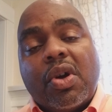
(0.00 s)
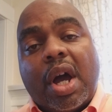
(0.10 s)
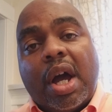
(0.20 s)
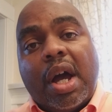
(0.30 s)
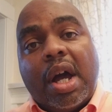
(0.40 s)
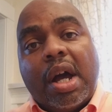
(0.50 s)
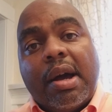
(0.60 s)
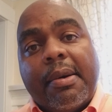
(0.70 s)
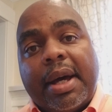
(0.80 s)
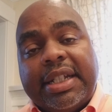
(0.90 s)

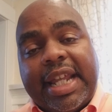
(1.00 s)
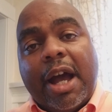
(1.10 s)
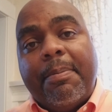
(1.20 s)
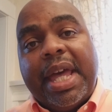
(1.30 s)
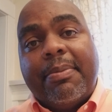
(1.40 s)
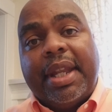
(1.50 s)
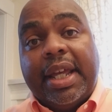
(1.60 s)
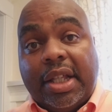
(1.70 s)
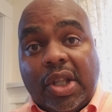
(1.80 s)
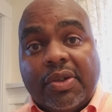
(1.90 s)
down payment
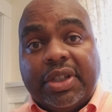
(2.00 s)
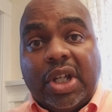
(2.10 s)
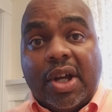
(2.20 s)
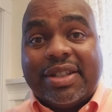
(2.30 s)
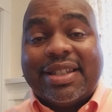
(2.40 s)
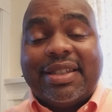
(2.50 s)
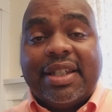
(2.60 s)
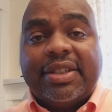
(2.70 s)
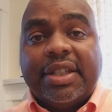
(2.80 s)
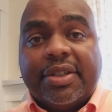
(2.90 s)
and closing cost
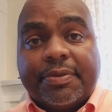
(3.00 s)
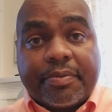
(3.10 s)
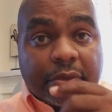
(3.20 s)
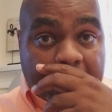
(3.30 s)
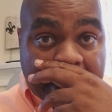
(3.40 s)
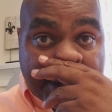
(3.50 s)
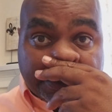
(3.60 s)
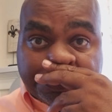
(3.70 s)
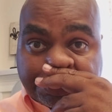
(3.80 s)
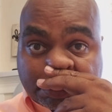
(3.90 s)
assistance.
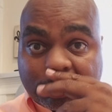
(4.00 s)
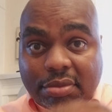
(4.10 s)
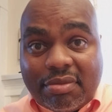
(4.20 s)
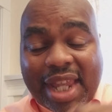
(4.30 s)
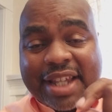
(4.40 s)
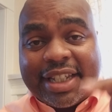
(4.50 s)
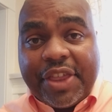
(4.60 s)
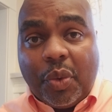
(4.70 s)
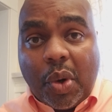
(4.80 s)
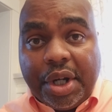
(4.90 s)
Now, I say
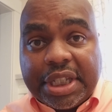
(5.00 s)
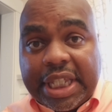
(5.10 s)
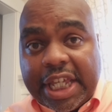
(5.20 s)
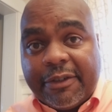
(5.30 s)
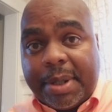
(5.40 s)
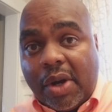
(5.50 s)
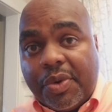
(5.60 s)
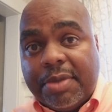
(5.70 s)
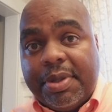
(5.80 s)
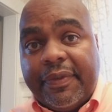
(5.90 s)
the word give, but I
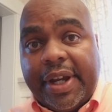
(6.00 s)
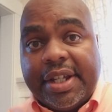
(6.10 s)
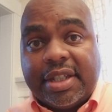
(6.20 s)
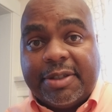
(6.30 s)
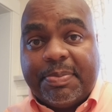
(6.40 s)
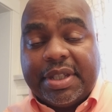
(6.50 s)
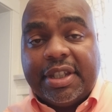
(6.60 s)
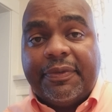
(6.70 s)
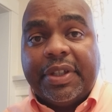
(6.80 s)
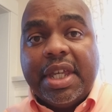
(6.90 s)
want to be very
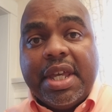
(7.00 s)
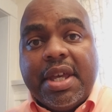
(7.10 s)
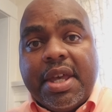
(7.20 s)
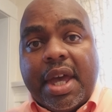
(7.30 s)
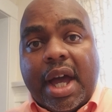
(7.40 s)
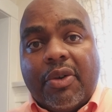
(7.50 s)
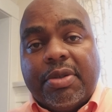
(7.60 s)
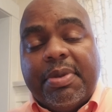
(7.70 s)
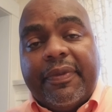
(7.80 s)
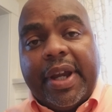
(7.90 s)
specific. I want
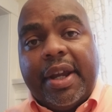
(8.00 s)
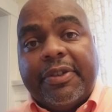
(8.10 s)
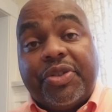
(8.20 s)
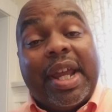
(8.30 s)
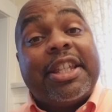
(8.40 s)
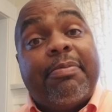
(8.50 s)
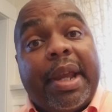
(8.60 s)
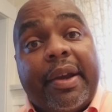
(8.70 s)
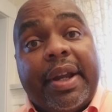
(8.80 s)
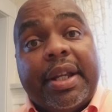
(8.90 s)
to be very
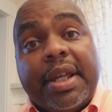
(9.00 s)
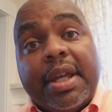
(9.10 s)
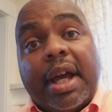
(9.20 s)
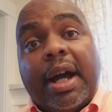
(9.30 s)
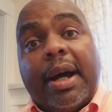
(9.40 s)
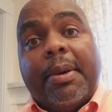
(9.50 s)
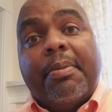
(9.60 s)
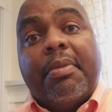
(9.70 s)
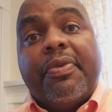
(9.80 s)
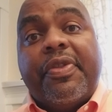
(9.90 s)
transparent.
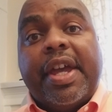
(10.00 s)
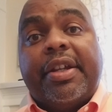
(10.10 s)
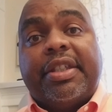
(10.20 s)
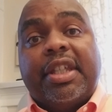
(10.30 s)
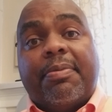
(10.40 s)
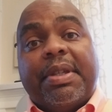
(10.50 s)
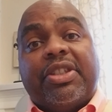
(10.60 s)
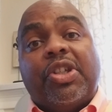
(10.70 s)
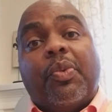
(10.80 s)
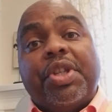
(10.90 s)
There can be
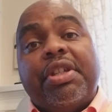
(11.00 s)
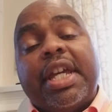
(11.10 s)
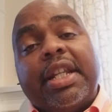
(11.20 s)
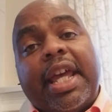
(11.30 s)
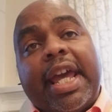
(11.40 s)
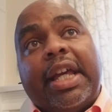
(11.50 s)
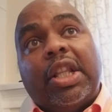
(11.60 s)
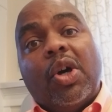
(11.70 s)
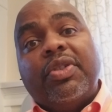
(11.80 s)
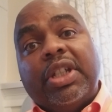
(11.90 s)
two. When you get a
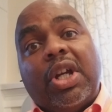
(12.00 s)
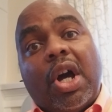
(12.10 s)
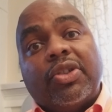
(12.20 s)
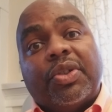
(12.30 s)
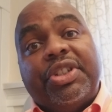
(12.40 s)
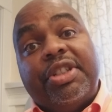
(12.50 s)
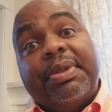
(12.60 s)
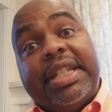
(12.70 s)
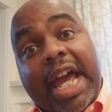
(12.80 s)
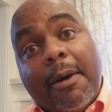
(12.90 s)
closing cost or
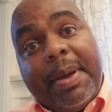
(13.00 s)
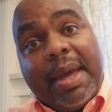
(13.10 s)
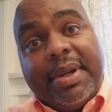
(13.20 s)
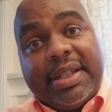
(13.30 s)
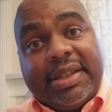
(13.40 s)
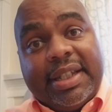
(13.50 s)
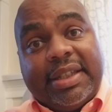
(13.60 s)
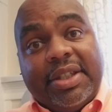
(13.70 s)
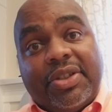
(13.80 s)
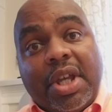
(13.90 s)
down payment
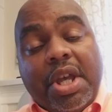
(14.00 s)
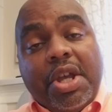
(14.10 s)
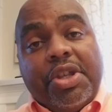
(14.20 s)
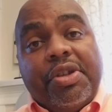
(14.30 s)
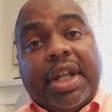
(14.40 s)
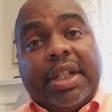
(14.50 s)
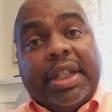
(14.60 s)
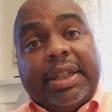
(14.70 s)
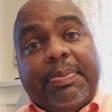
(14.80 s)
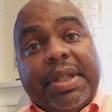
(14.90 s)
assistance, you
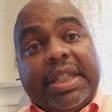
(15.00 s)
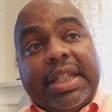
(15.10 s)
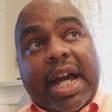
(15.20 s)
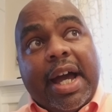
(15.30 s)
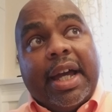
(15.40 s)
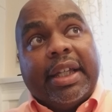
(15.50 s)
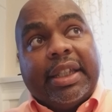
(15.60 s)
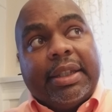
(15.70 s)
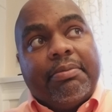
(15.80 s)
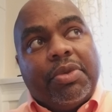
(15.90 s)
can
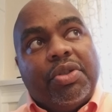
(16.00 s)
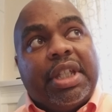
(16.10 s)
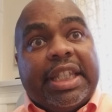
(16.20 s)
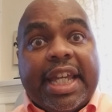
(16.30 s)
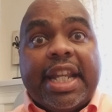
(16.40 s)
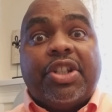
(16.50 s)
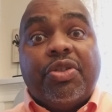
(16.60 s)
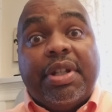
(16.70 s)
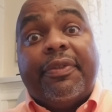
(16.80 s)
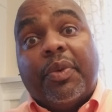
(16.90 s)
get it
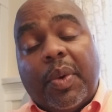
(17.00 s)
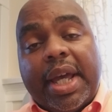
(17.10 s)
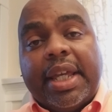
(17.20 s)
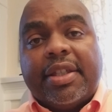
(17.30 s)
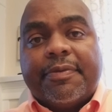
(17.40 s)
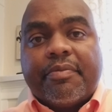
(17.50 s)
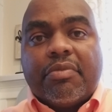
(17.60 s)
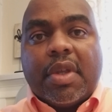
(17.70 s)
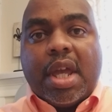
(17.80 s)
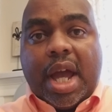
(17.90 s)
two different ways.
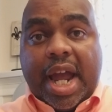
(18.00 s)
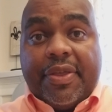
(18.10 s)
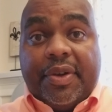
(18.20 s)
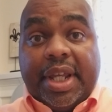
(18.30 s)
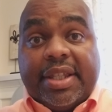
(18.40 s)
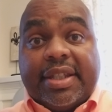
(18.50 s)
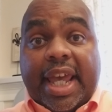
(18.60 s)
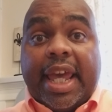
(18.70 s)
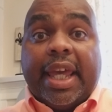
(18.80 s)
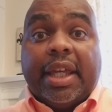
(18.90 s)
Either it's
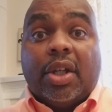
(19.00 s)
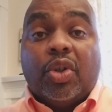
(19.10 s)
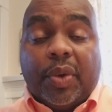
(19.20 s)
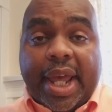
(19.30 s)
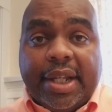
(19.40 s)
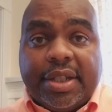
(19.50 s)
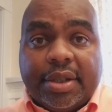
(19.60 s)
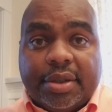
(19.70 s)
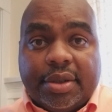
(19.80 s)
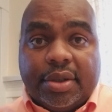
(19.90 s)
a grant
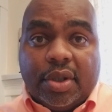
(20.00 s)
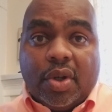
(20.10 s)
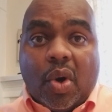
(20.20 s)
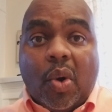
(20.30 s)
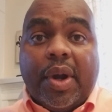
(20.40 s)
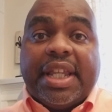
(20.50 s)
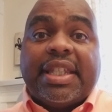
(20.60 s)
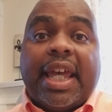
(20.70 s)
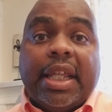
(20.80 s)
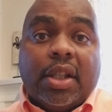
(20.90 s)
or
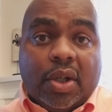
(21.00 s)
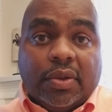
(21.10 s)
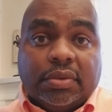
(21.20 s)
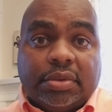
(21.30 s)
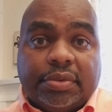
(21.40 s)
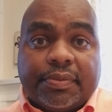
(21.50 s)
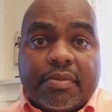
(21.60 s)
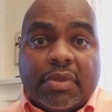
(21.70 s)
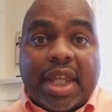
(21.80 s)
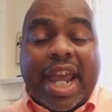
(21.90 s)
it's a loan.
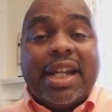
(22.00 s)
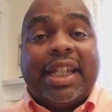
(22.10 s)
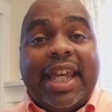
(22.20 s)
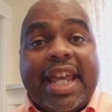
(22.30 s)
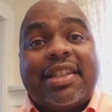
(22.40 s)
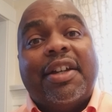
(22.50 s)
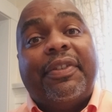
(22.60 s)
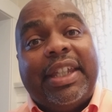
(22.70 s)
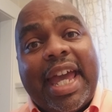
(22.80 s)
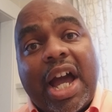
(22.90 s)
In the case
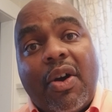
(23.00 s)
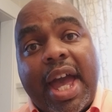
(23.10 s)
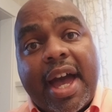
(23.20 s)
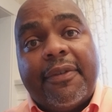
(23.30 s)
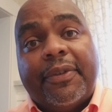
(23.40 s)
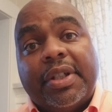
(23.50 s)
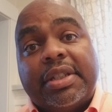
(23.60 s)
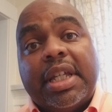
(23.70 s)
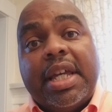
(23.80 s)
of Cal HAFA's